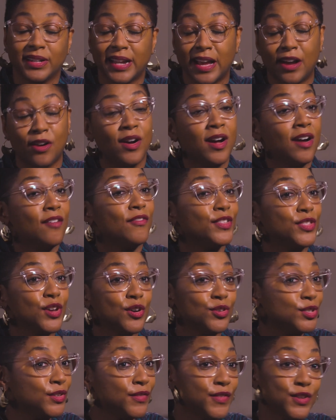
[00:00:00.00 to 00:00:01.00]
Now, for
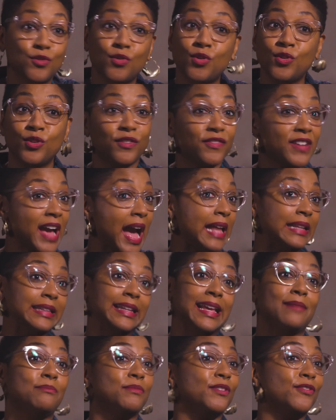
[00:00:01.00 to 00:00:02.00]
those of you who have gotten
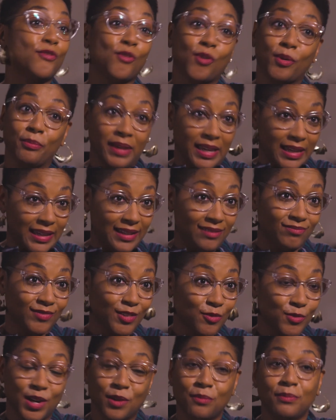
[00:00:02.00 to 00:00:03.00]
that before me,
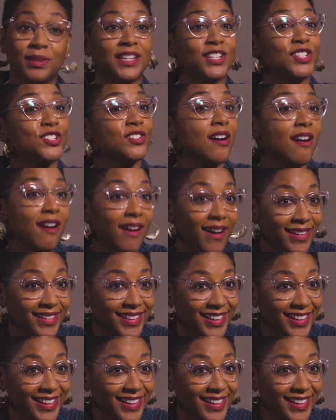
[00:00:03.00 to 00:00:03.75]
well, bless your heart.